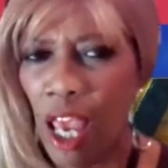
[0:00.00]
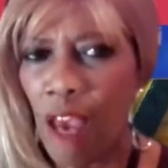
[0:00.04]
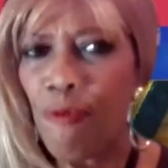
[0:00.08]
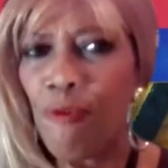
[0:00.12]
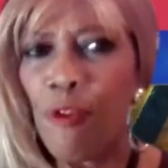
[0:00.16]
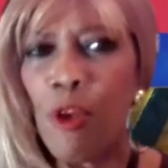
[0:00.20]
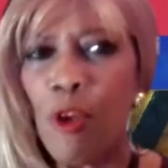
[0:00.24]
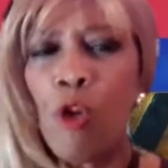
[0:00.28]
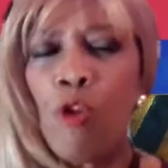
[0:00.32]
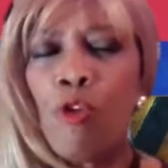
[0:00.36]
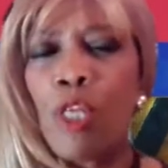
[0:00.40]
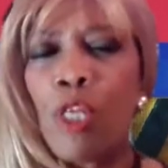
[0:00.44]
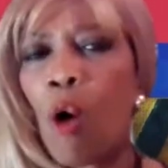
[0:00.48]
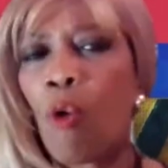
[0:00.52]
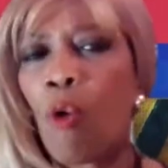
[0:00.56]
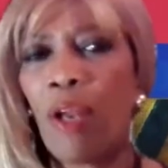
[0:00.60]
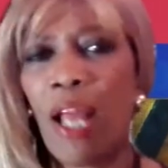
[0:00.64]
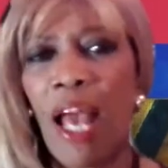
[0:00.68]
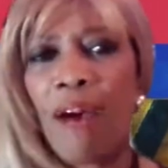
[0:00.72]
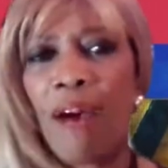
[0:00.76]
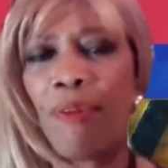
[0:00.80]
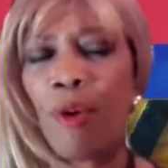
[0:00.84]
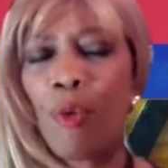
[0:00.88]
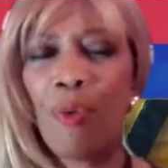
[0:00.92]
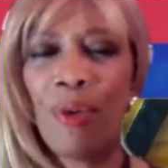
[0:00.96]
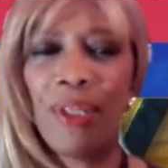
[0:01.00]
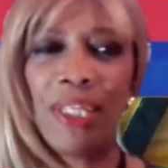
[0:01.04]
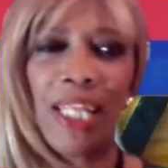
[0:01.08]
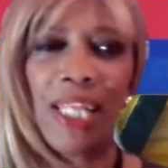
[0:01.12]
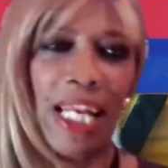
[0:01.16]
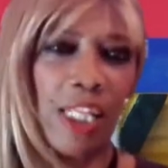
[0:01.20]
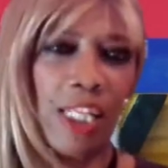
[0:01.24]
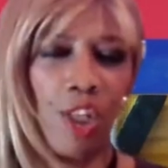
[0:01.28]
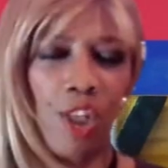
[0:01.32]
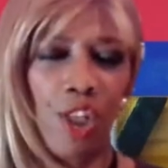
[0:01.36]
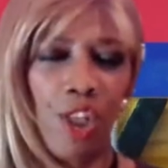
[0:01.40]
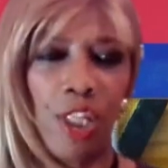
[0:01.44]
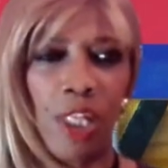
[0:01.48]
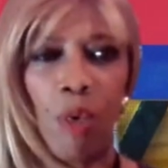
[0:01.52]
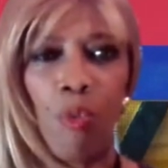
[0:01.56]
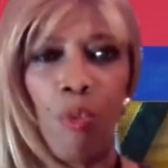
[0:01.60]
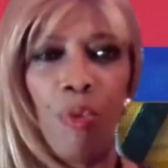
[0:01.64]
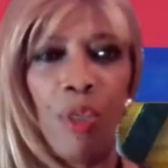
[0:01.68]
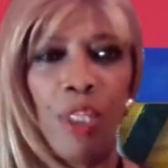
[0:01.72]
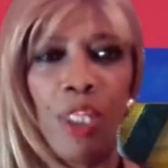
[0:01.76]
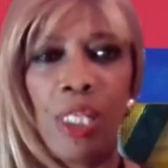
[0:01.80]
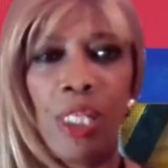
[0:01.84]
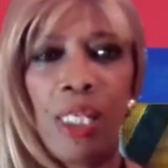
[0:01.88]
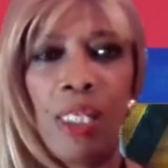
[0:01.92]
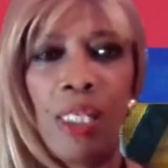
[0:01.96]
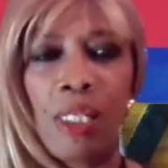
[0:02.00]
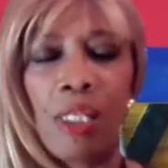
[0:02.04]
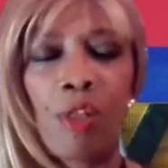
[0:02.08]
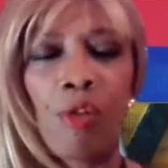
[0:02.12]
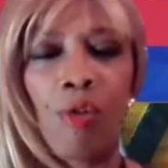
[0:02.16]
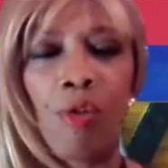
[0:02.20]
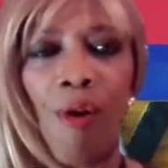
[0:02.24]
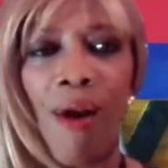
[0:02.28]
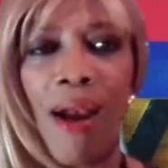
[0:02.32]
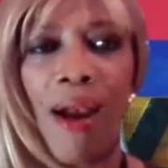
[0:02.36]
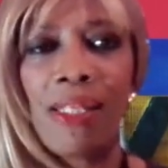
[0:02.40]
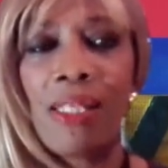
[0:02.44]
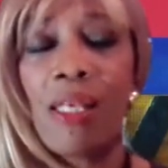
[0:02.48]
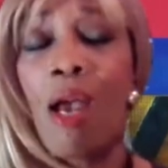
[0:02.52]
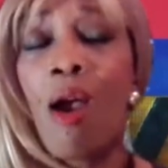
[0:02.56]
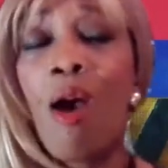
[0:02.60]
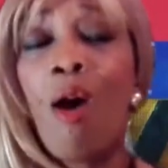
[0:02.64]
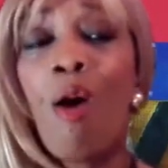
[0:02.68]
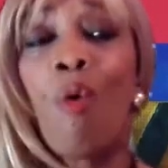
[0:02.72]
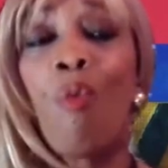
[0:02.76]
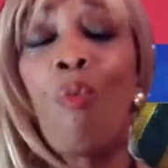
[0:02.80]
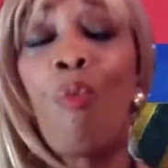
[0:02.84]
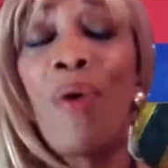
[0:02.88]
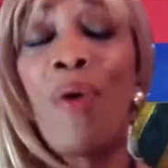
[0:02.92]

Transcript: If you don't have a relationship with Jesus Christ,